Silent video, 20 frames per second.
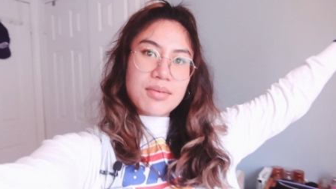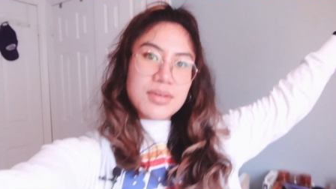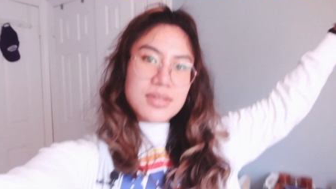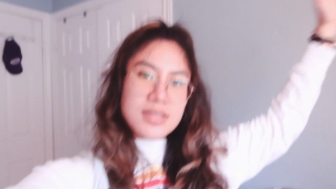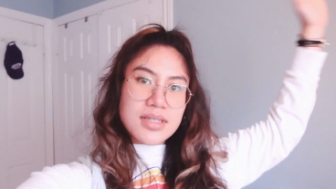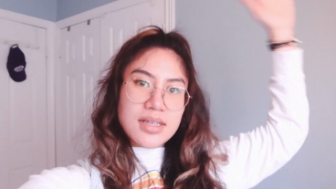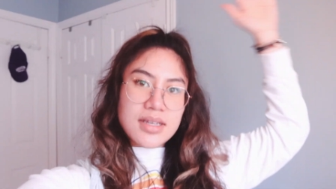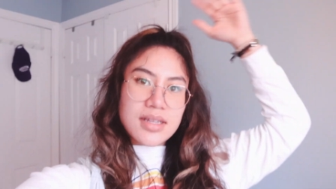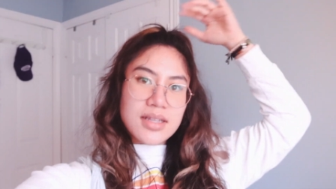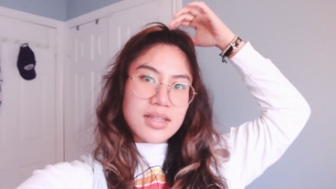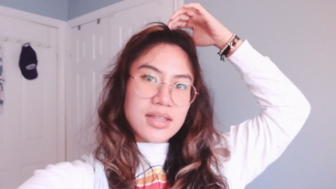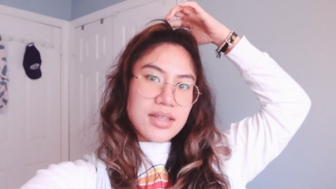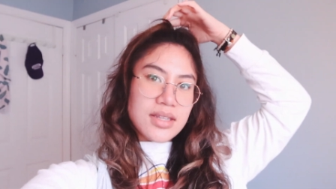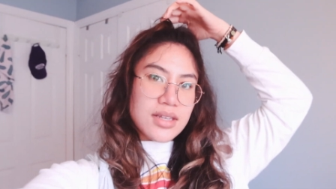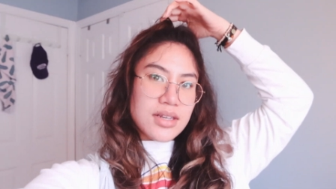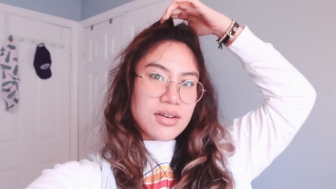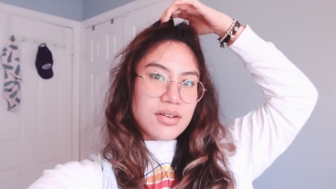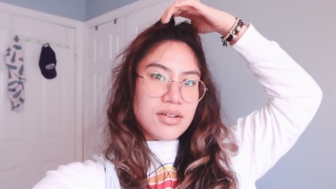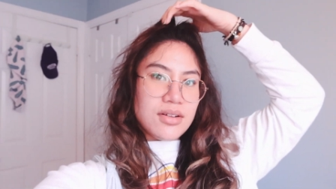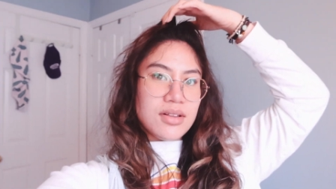was a
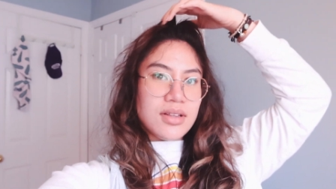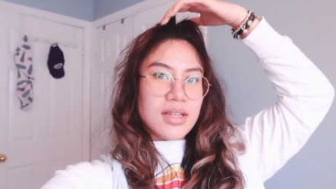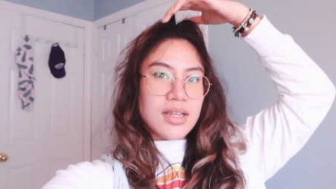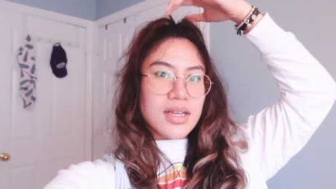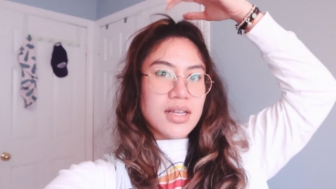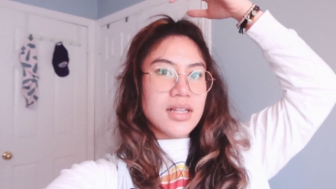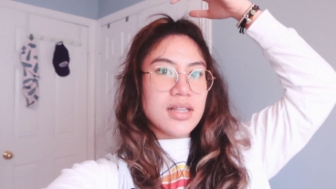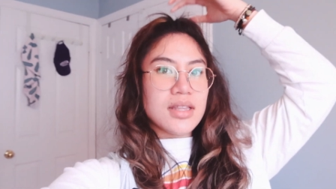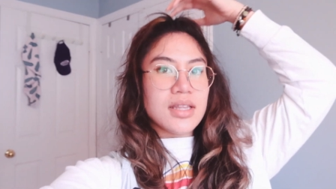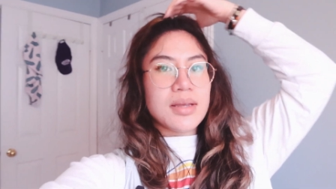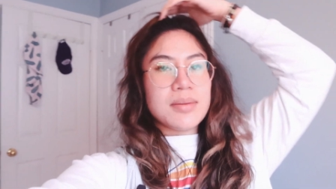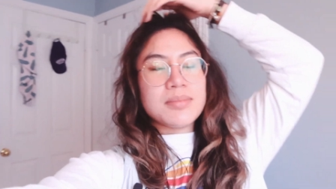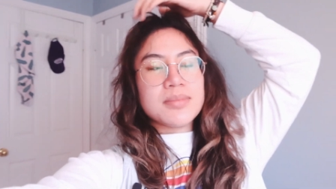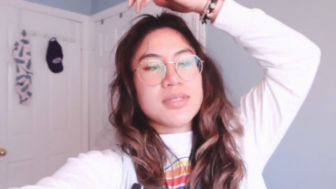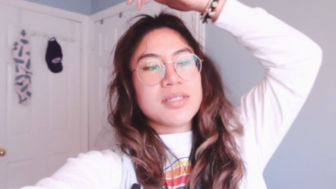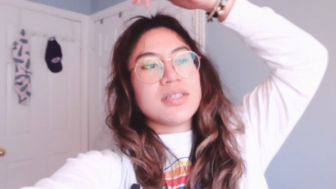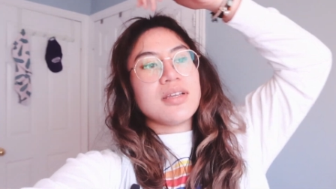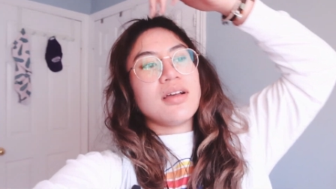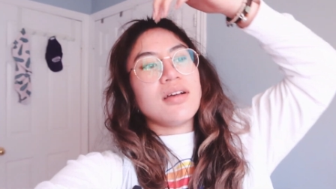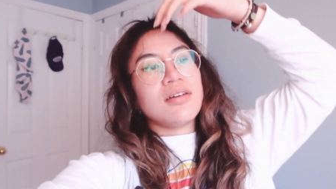little
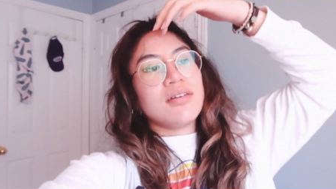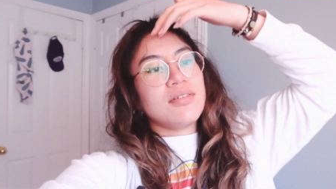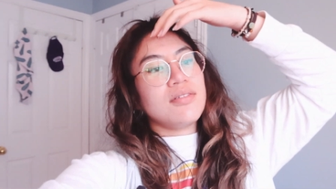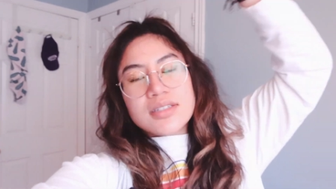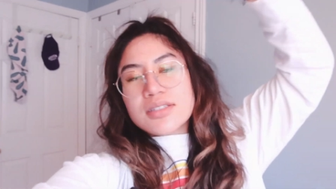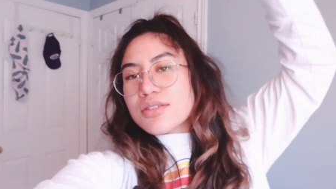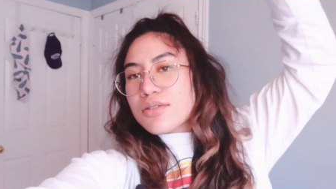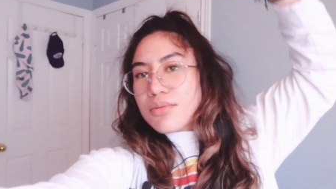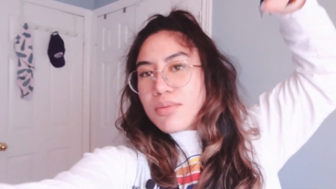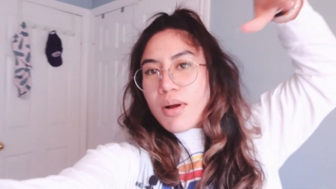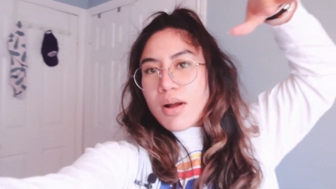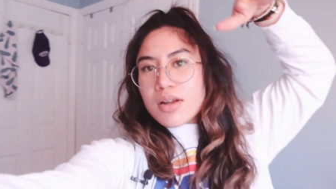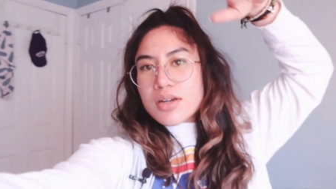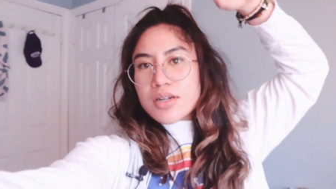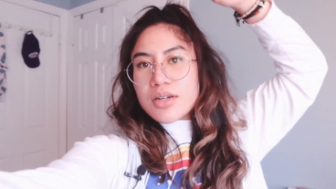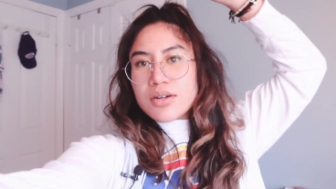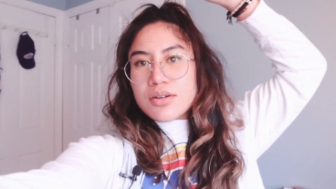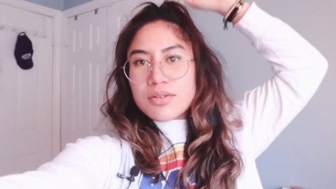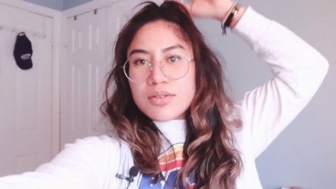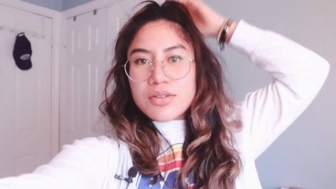glimpse of
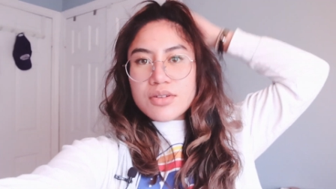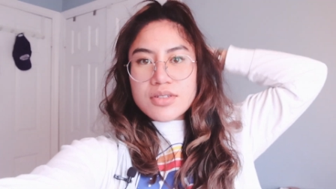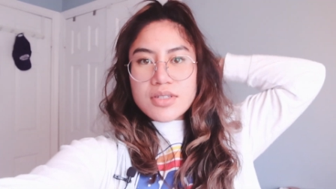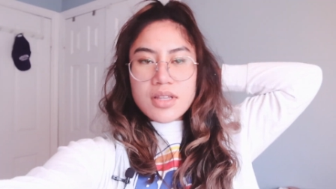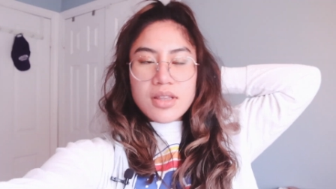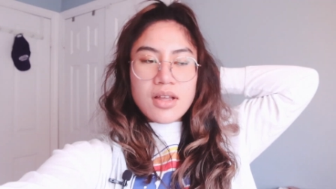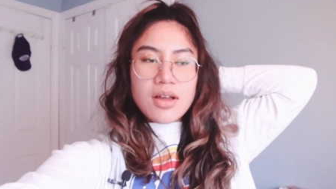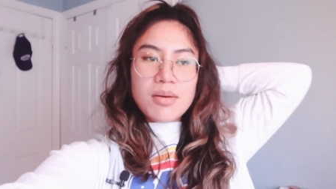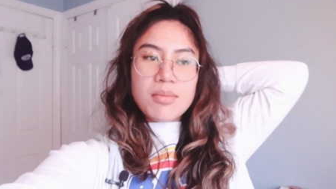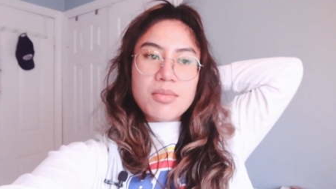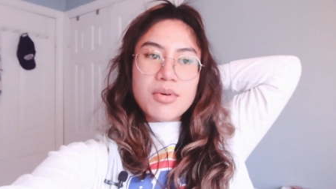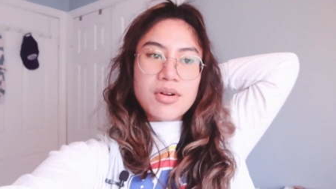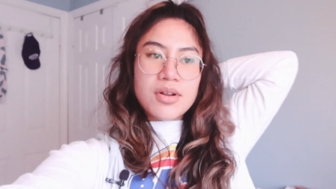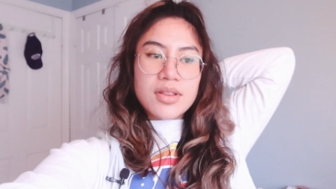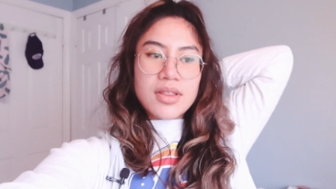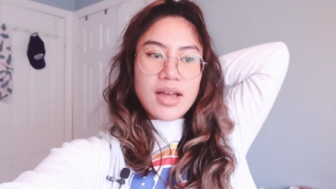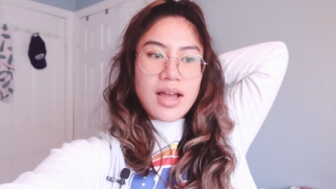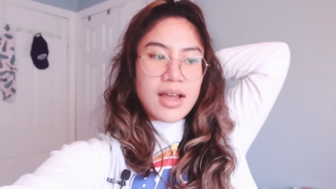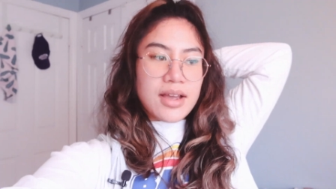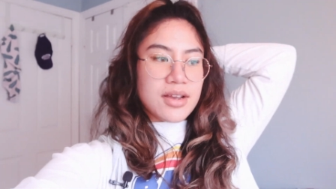Toronto. There's a lot more
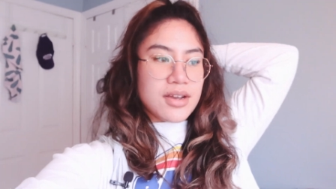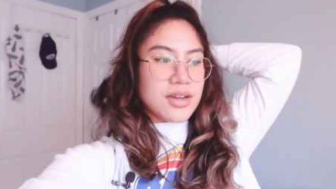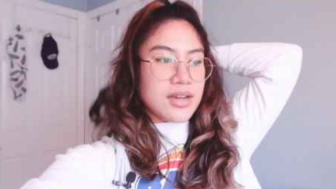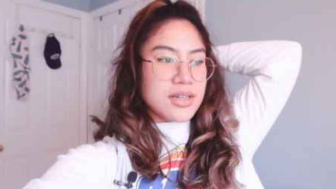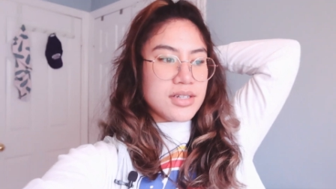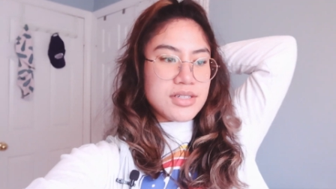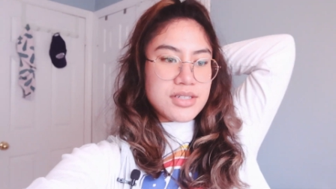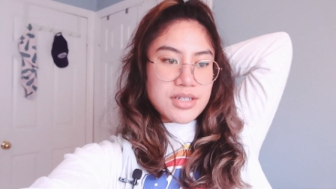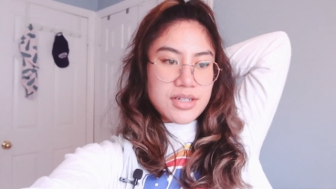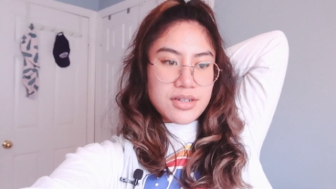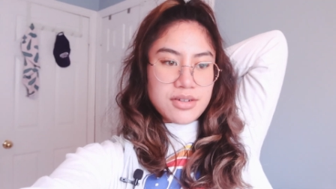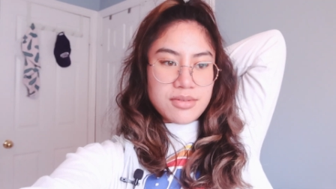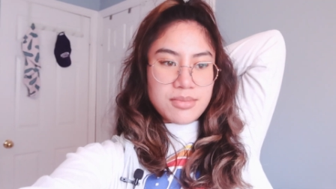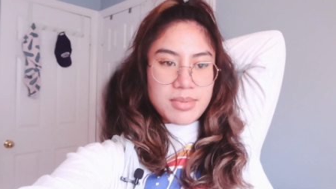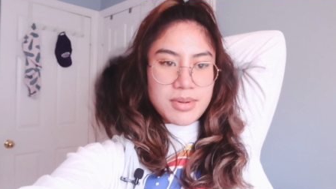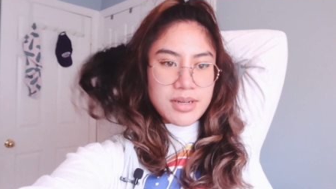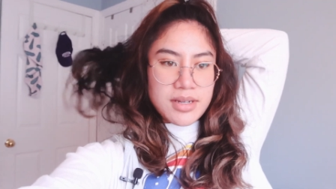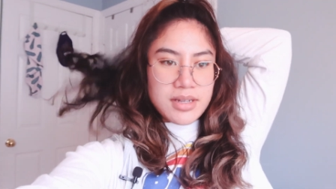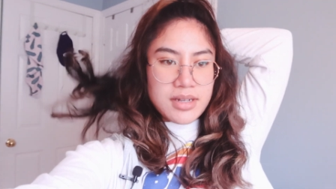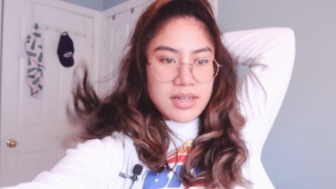that I could do,
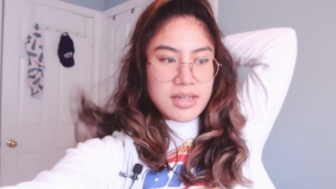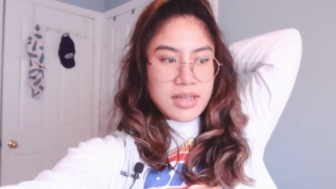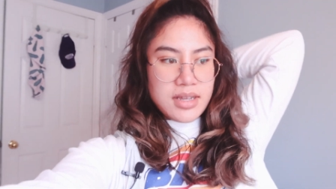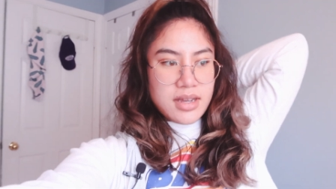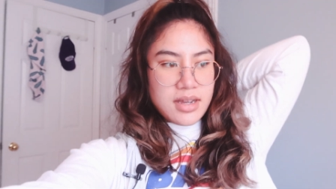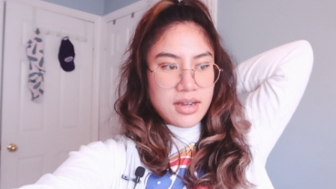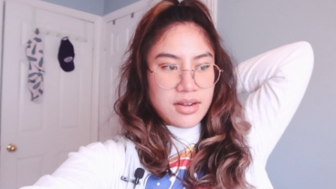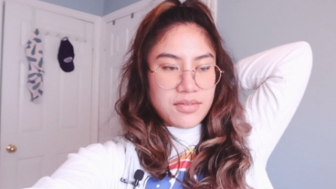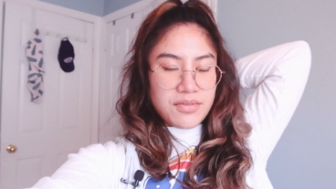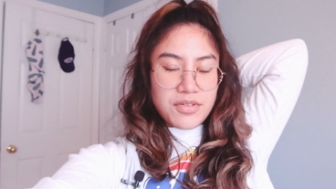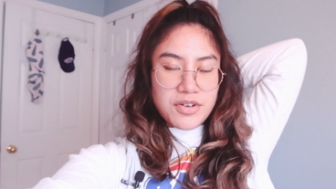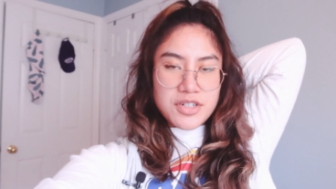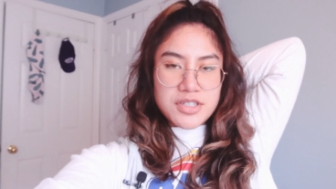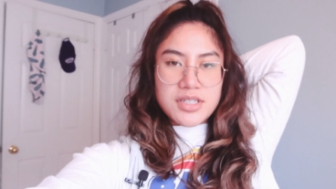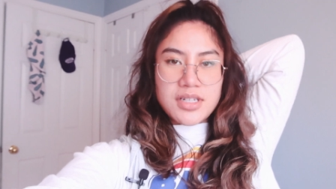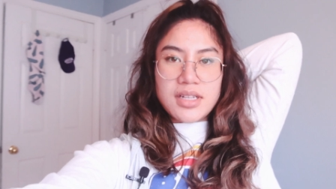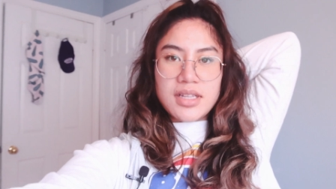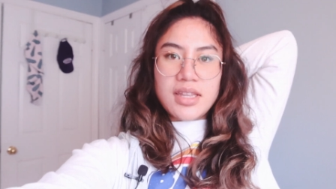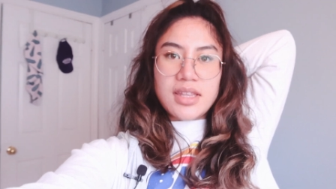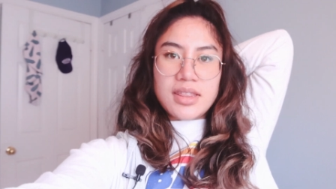but
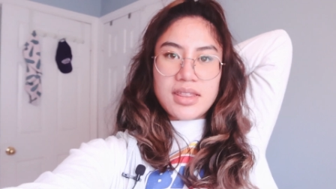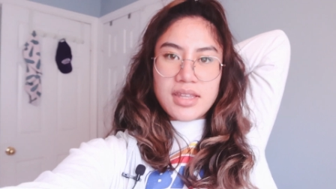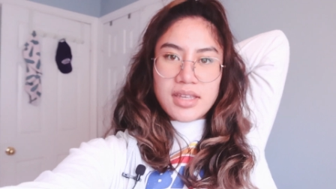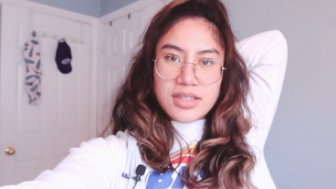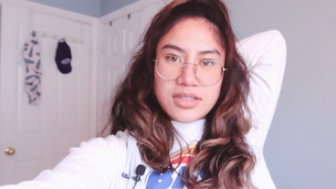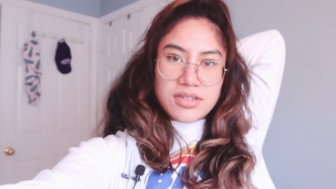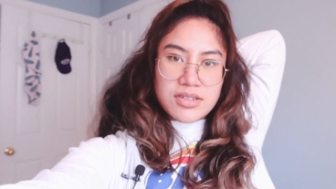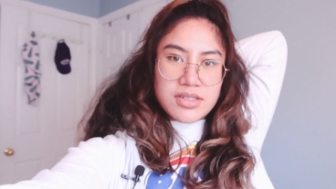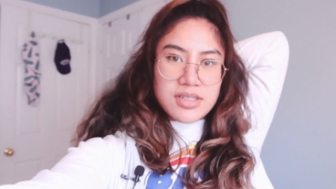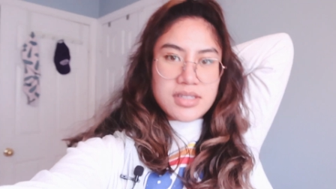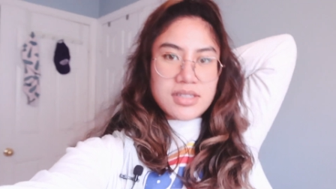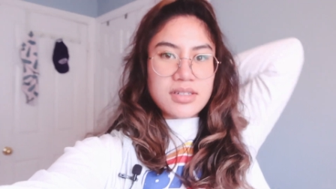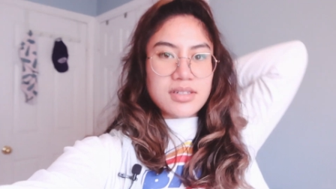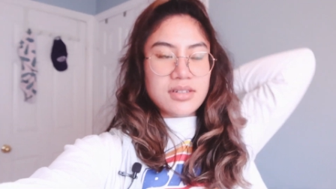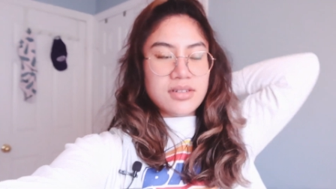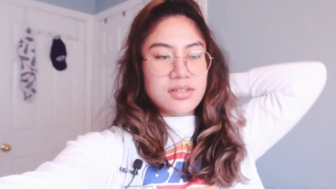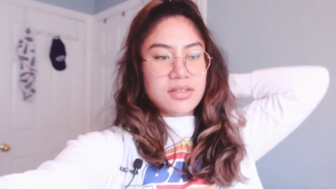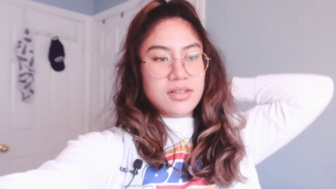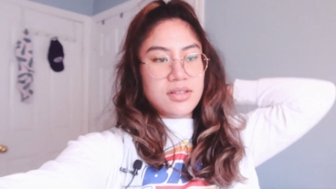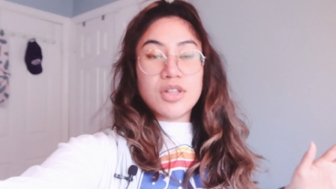unfortunately things are
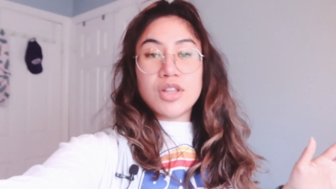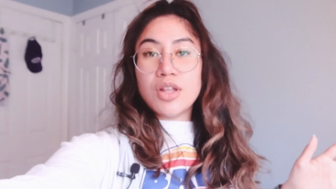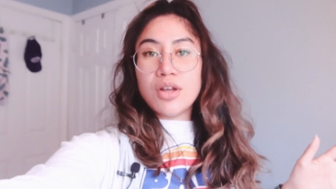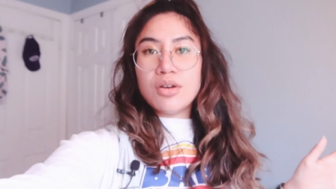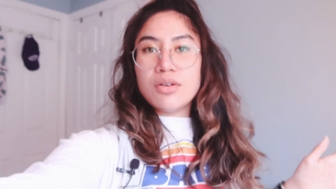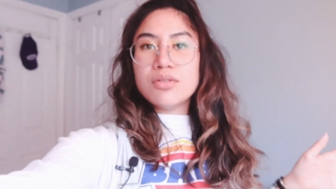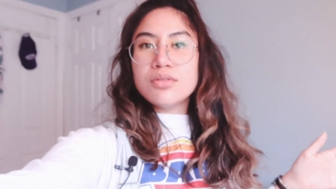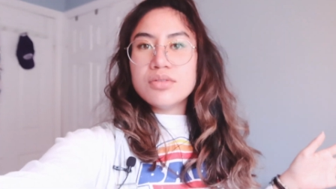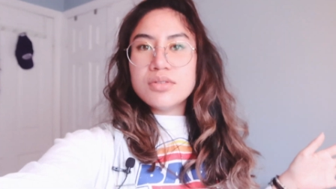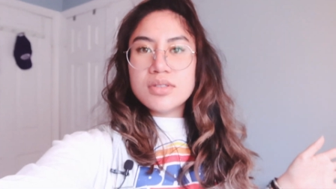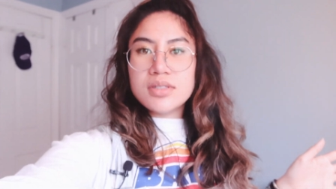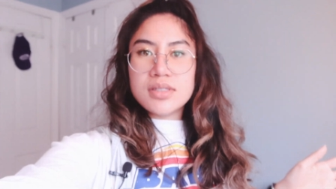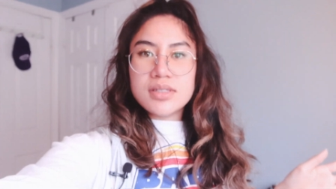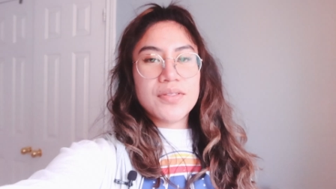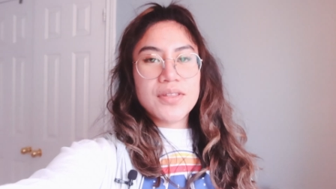still closed.